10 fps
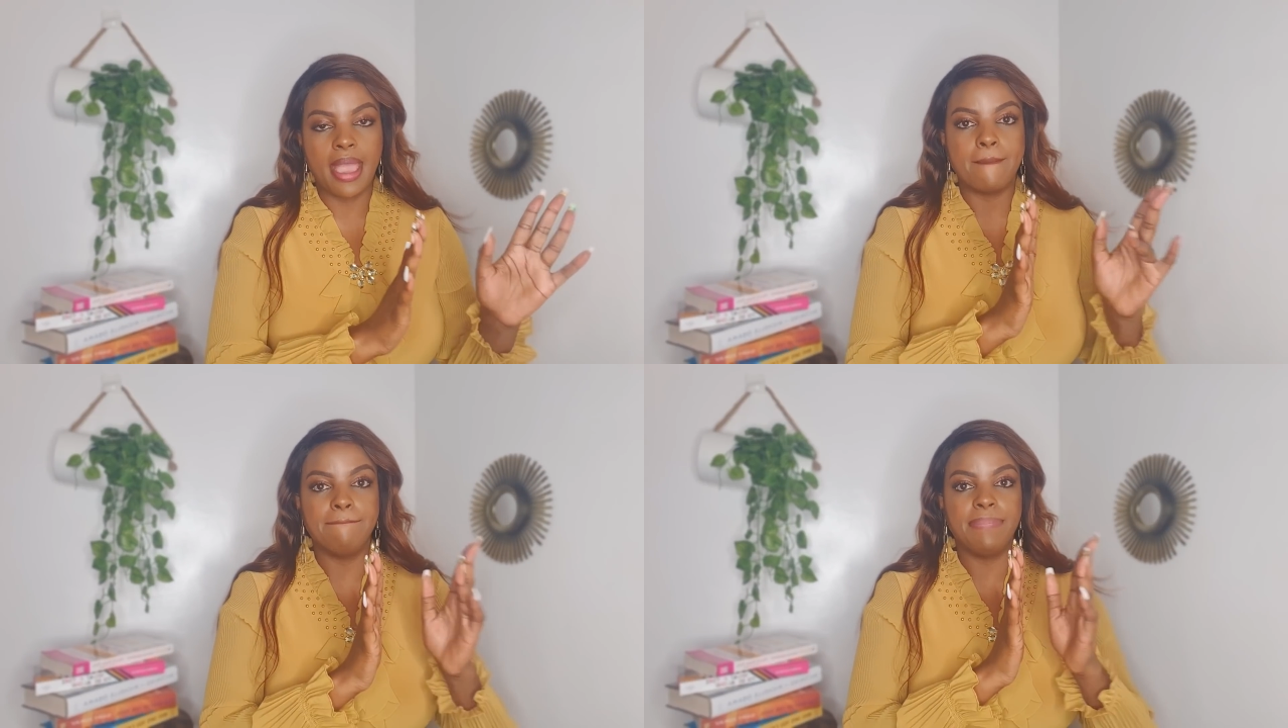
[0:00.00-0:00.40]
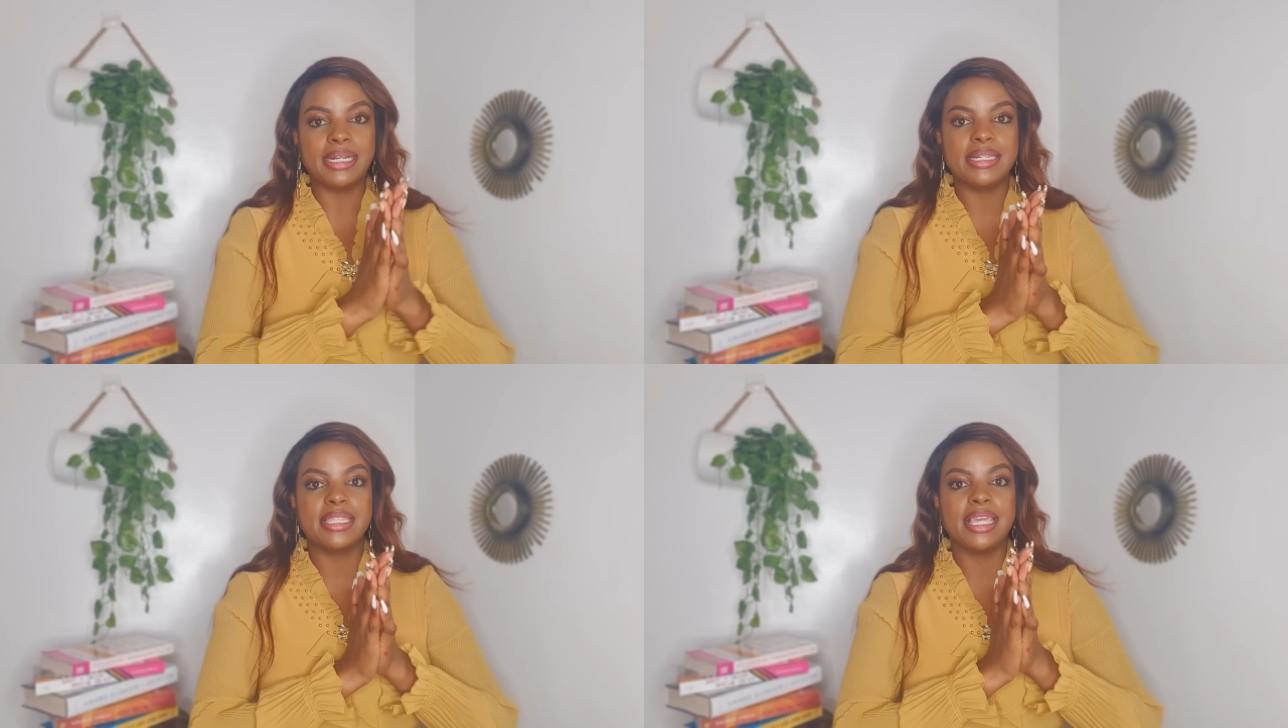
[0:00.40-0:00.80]

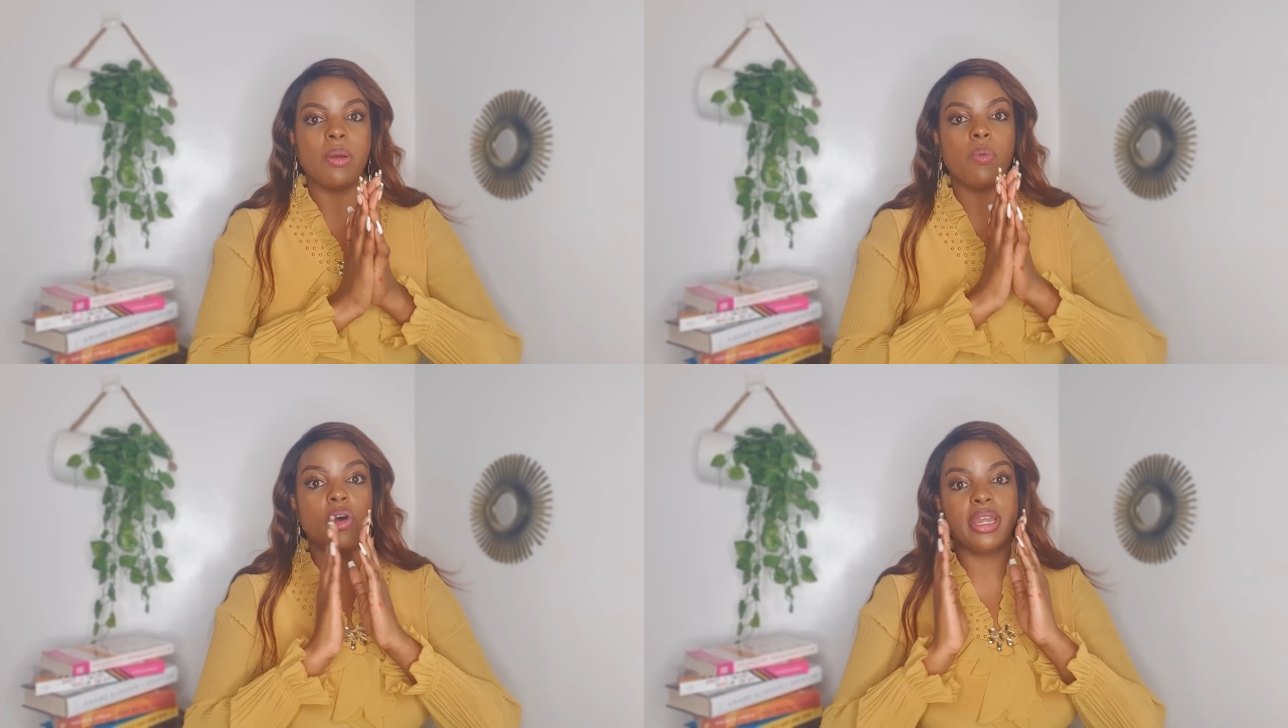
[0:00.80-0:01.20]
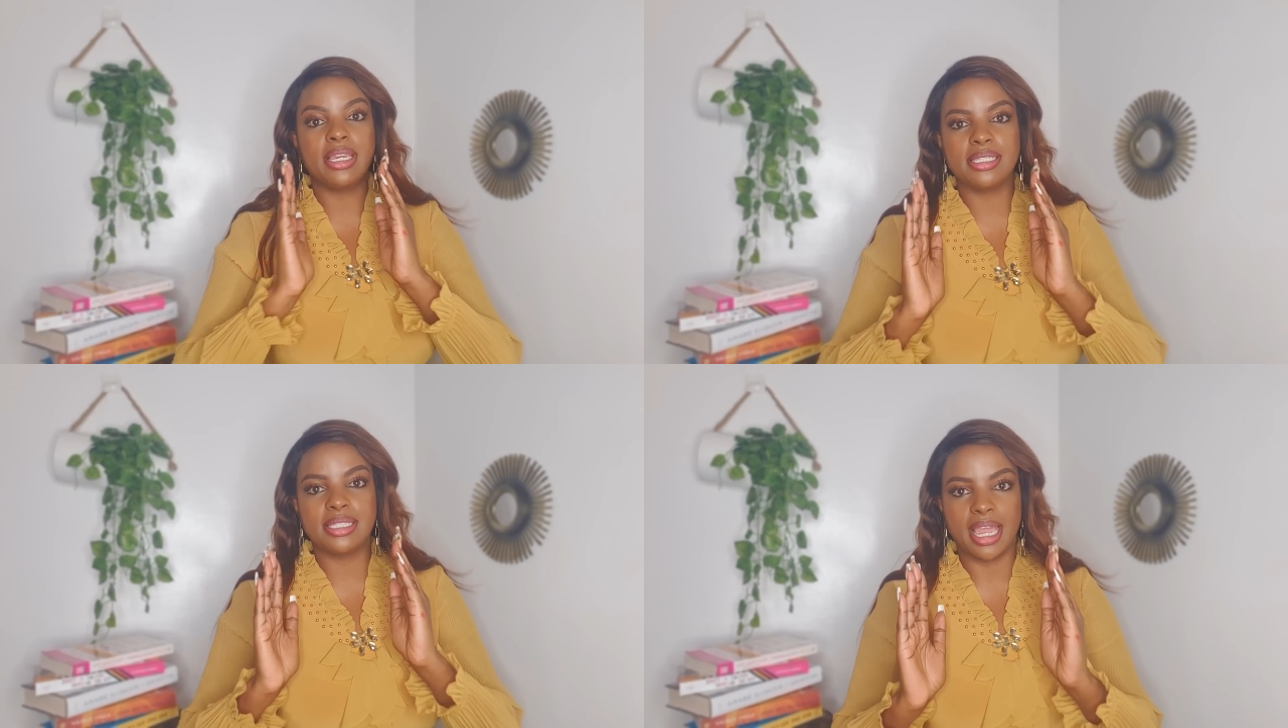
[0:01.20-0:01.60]
but they are
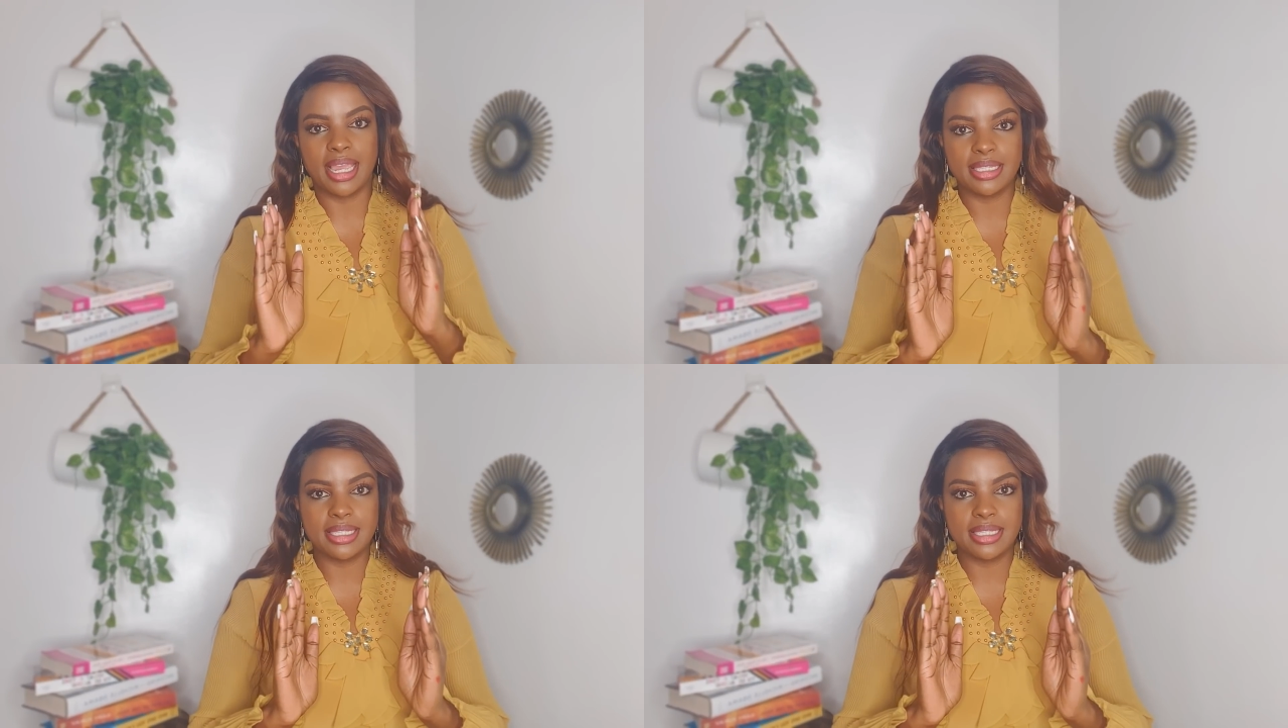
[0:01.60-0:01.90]
warning signs.